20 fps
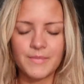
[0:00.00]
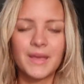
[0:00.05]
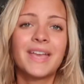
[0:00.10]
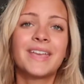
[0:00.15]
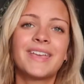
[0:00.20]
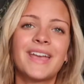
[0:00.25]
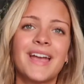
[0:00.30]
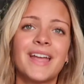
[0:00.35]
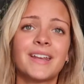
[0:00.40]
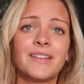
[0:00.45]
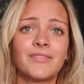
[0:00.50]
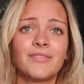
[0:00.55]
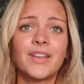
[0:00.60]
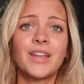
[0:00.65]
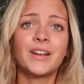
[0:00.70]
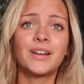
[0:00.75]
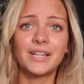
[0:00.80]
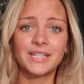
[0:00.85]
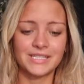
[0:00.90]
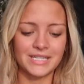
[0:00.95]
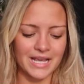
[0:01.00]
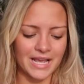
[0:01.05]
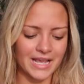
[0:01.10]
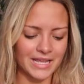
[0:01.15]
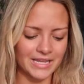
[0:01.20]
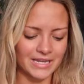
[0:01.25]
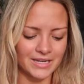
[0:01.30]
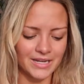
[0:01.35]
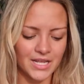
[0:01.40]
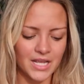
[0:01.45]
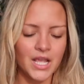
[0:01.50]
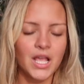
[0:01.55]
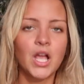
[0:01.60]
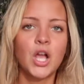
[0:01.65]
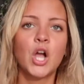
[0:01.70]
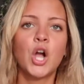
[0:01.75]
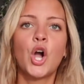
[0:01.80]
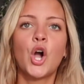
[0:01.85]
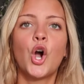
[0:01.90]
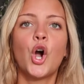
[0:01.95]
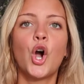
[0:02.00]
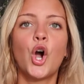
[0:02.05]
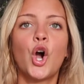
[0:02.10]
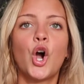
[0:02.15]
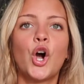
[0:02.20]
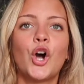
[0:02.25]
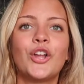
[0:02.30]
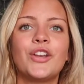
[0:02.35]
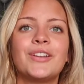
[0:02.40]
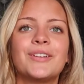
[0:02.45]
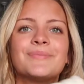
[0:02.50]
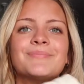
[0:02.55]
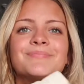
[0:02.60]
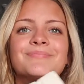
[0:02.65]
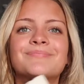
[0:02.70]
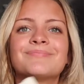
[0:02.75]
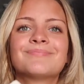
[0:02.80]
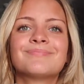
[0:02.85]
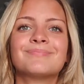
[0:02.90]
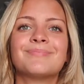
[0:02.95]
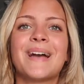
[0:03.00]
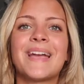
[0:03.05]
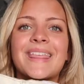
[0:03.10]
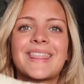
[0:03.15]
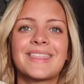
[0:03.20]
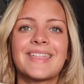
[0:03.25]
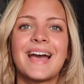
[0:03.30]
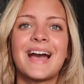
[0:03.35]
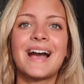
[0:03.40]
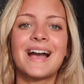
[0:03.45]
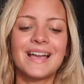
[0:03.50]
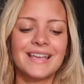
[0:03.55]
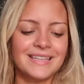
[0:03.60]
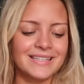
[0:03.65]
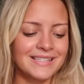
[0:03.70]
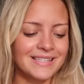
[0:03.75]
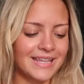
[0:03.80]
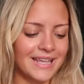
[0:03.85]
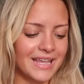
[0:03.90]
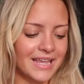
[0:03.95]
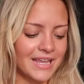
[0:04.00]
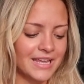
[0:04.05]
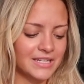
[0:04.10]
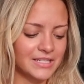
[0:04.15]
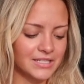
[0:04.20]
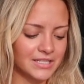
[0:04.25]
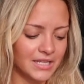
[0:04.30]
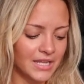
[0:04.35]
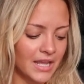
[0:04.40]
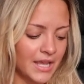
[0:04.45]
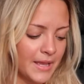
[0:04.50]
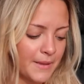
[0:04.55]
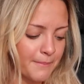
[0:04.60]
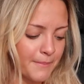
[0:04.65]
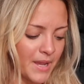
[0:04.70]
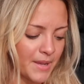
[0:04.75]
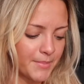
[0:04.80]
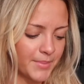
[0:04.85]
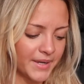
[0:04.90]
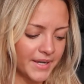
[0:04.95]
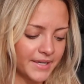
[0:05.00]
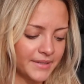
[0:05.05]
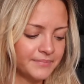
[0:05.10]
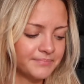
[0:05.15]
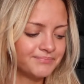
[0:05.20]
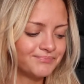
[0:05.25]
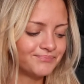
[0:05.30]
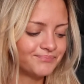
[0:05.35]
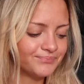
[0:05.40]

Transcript: Again, very tight on my thighs and my butt,